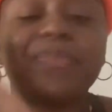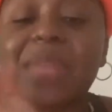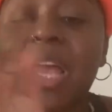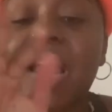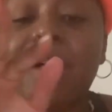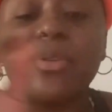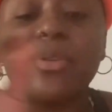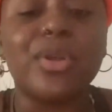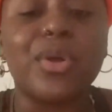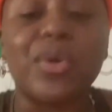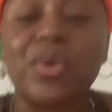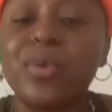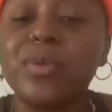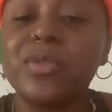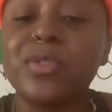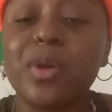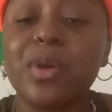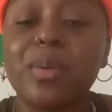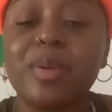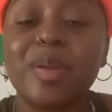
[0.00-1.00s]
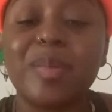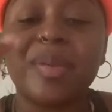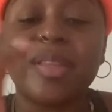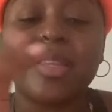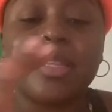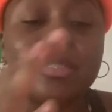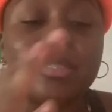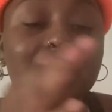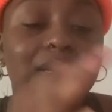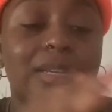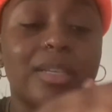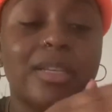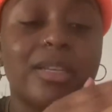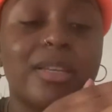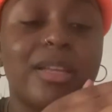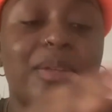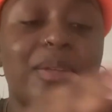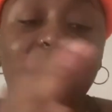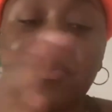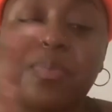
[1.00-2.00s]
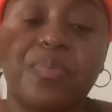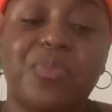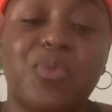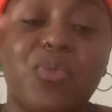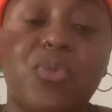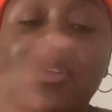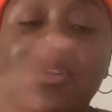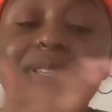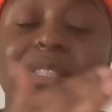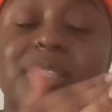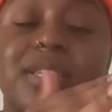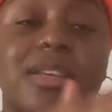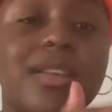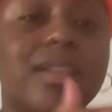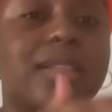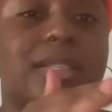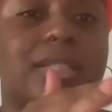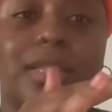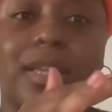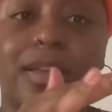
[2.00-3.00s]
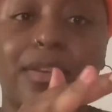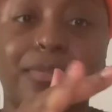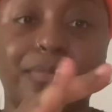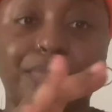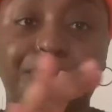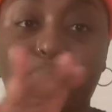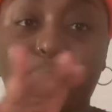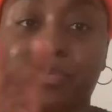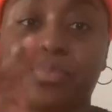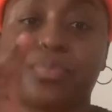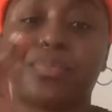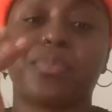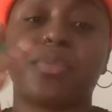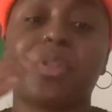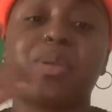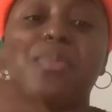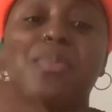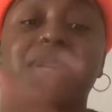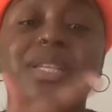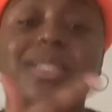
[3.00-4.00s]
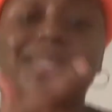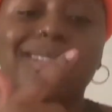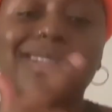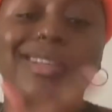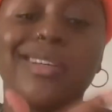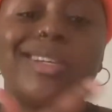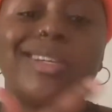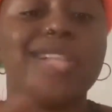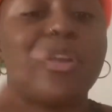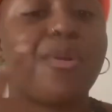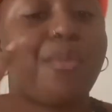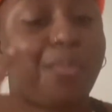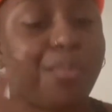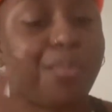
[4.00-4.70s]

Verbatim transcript: I don't know who's going to be this good with this cooking stuff, but it's good.